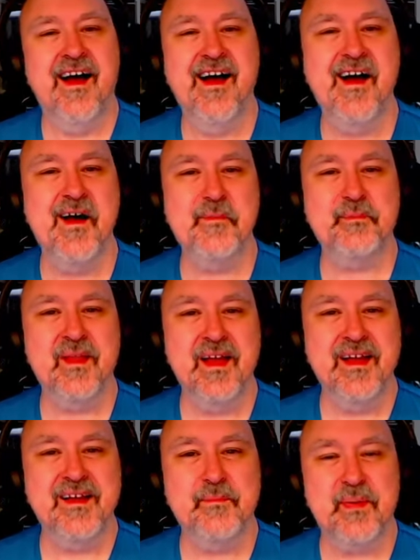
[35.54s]
um,
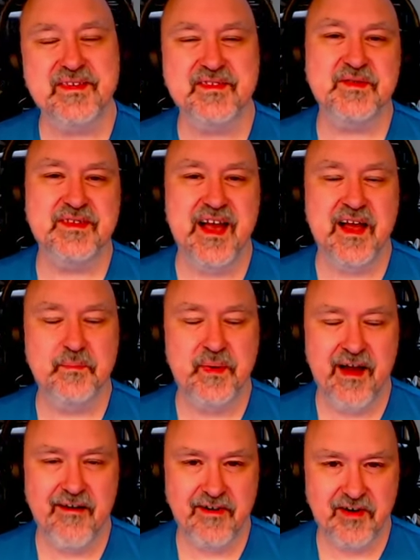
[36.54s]
puzzles and
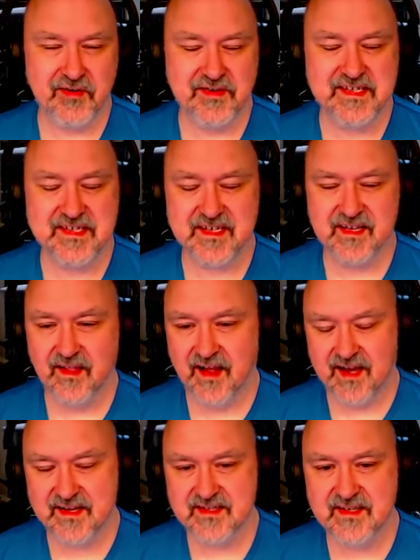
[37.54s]
paradoxes
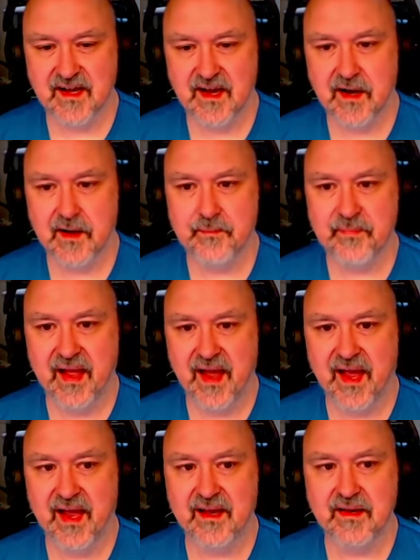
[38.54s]
class um,
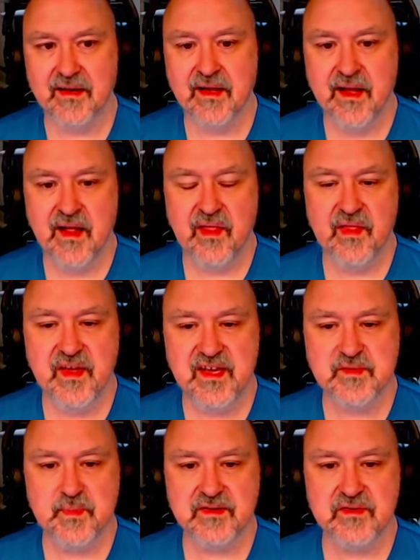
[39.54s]
and
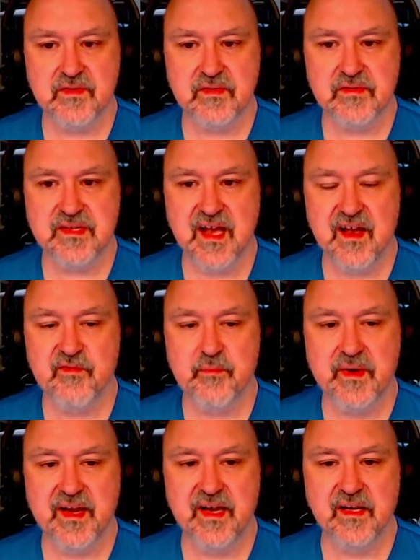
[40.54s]
these puzzles have
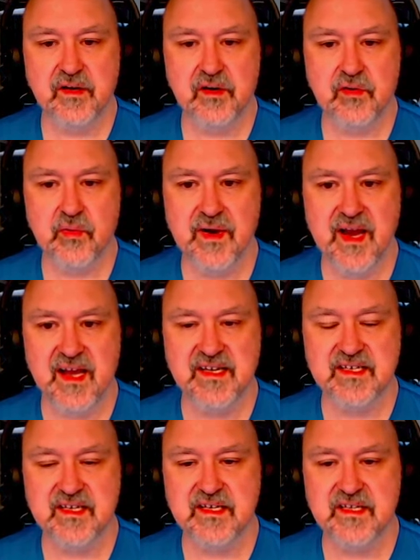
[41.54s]
been
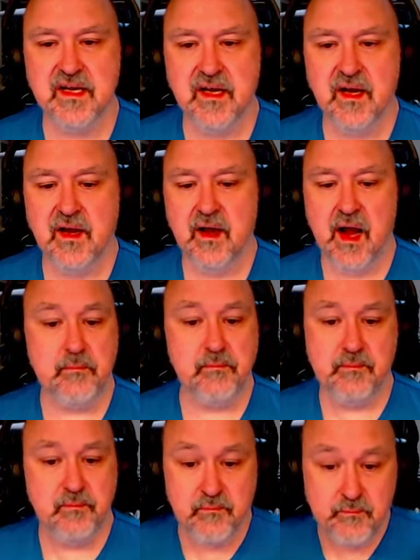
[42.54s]
created
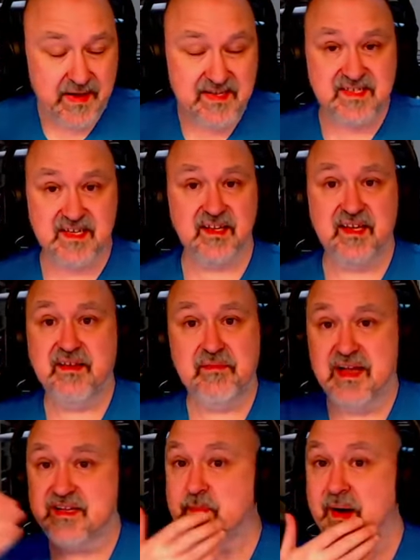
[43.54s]
basically
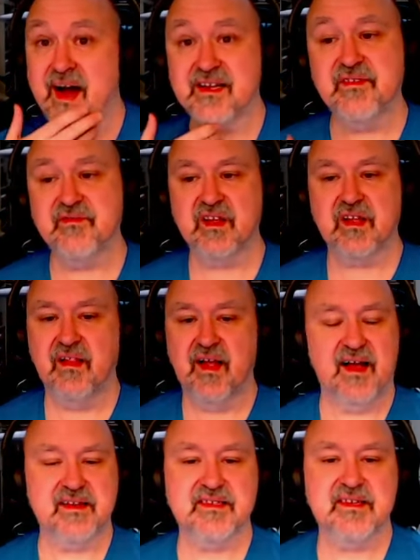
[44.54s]
as part of the
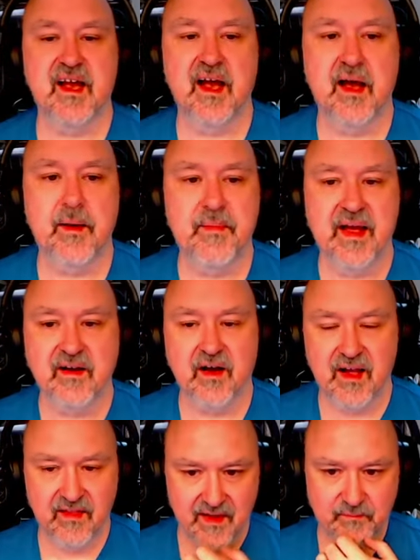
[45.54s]
class. Um, and
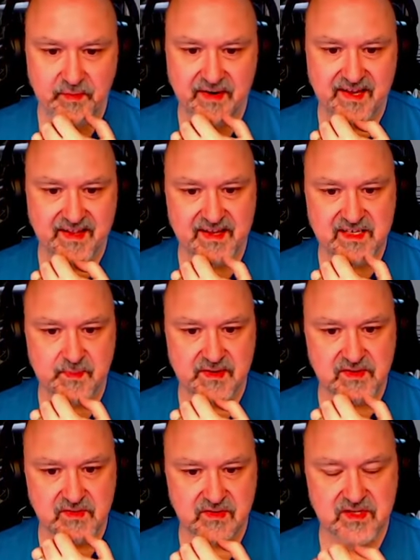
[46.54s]
I love bringing these
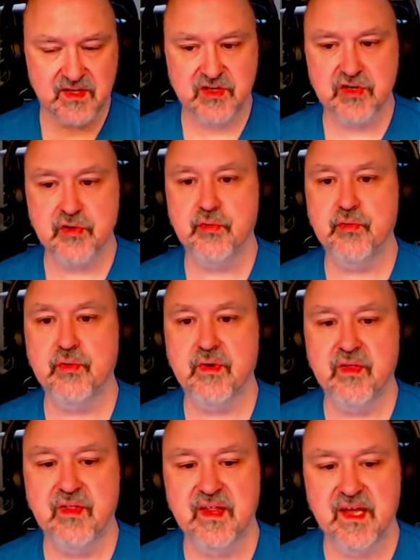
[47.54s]
puzzles to
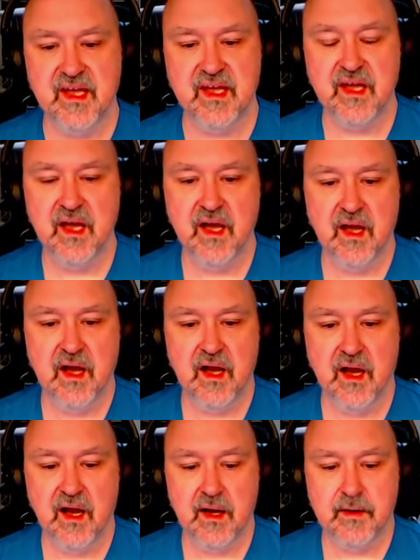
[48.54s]
the
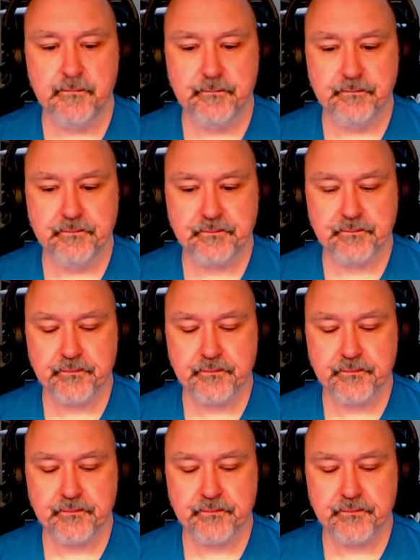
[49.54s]
um,